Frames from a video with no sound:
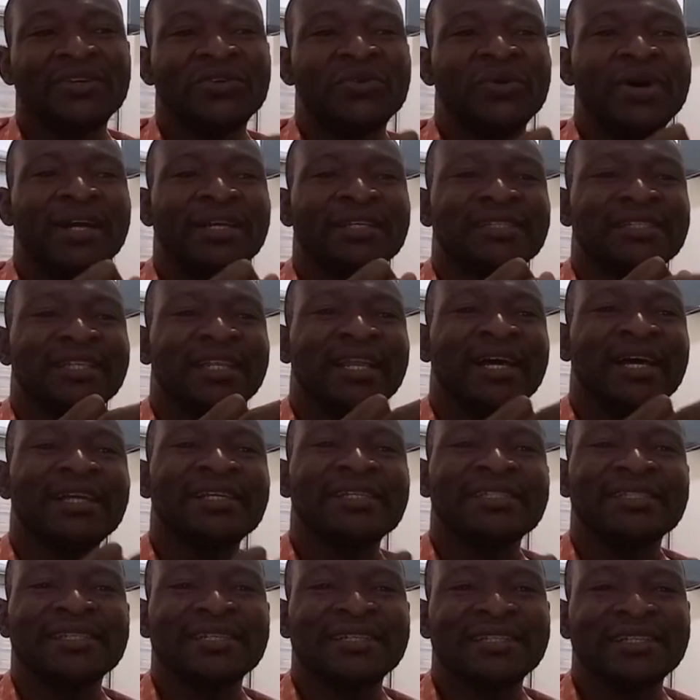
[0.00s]
while
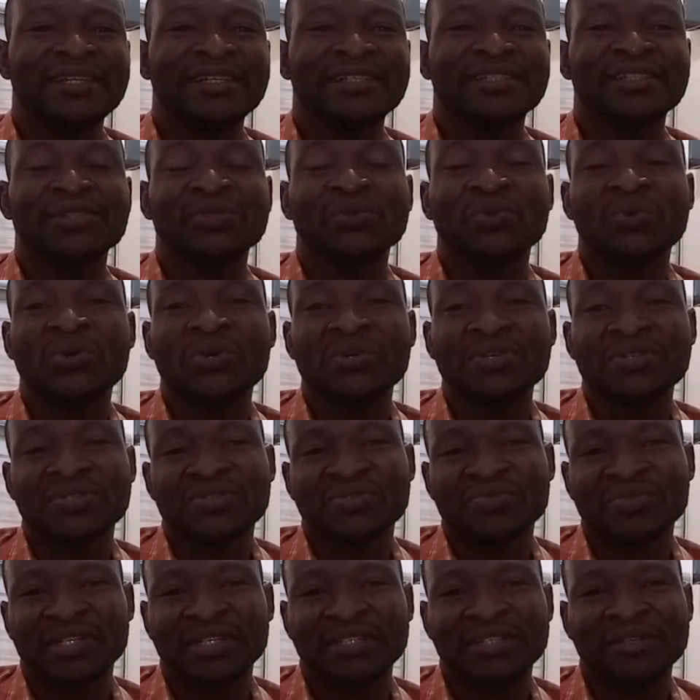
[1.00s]
slice thickness is
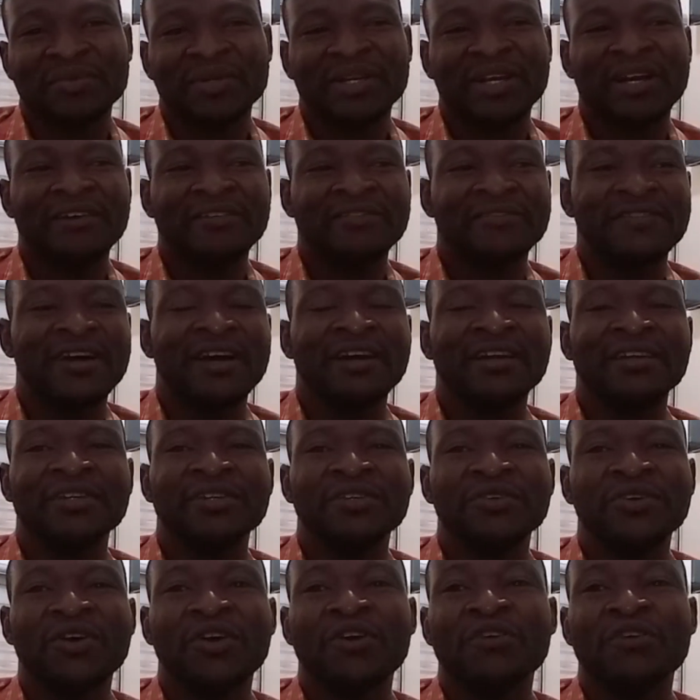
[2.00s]
worst with a typical value